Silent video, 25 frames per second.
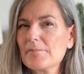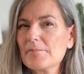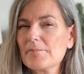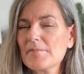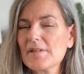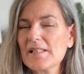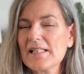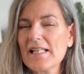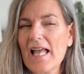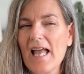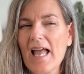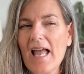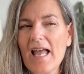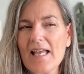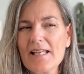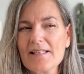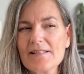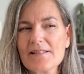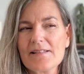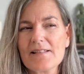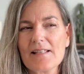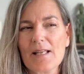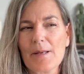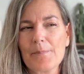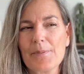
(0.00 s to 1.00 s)

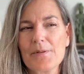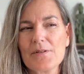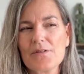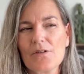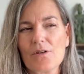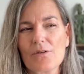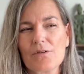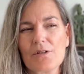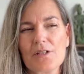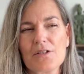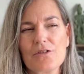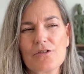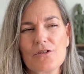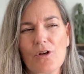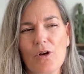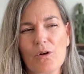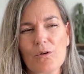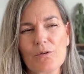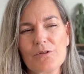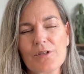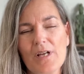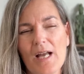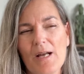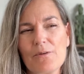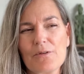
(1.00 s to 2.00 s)
Last episode I
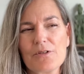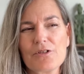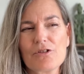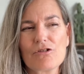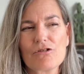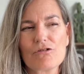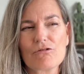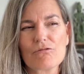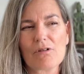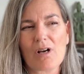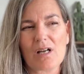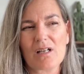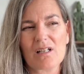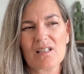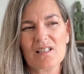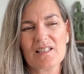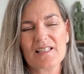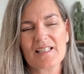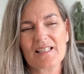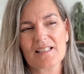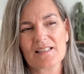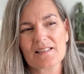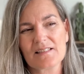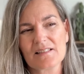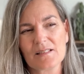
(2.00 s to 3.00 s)
told you I was
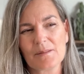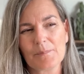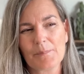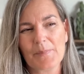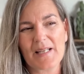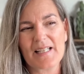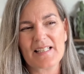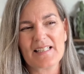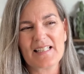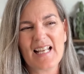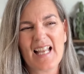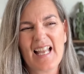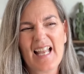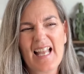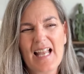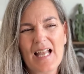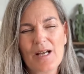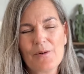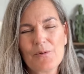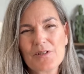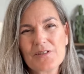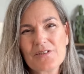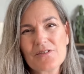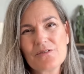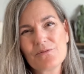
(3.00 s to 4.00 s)
struggling a little bit. I
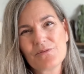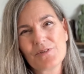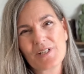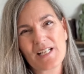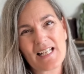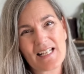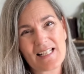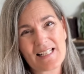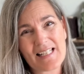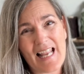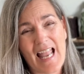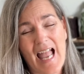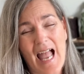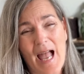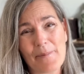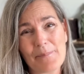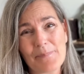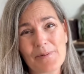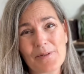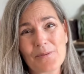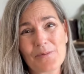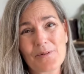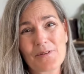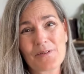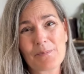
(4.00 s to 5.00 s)
wasn't really
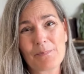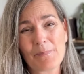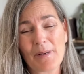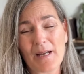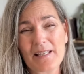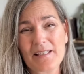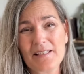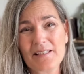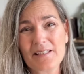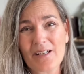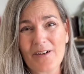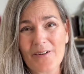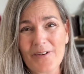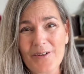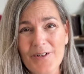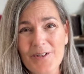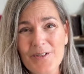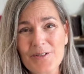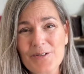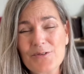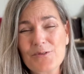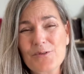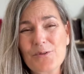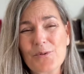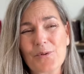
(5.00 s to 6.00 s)
happy with my
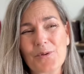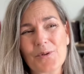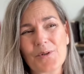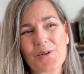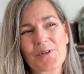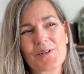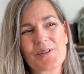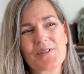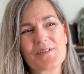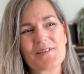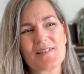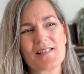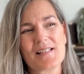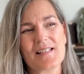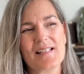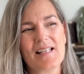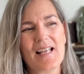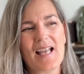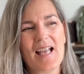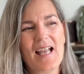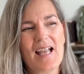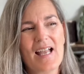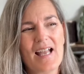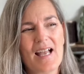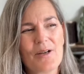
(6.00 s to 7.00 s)
yarn choice and
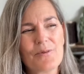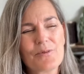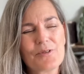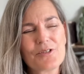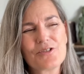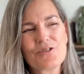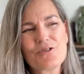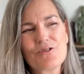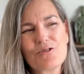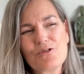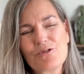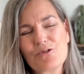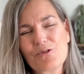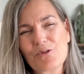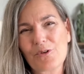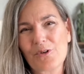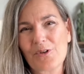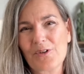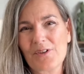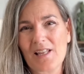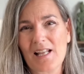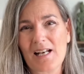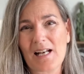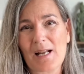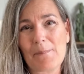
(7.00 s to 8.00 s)
I wasn't
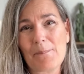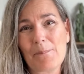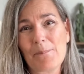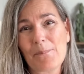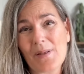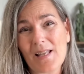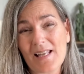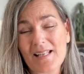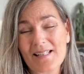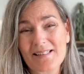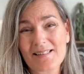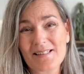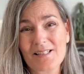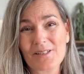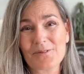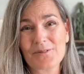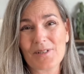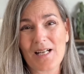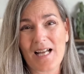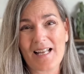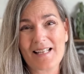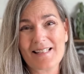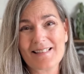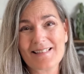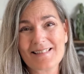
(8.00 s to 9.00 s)
sure that I picked the
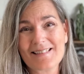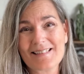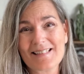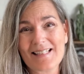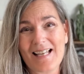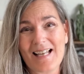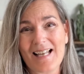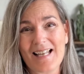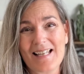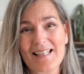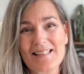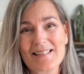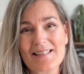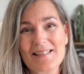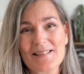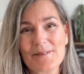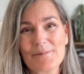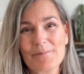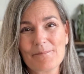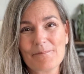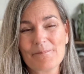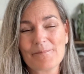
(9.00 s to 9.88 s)
right size.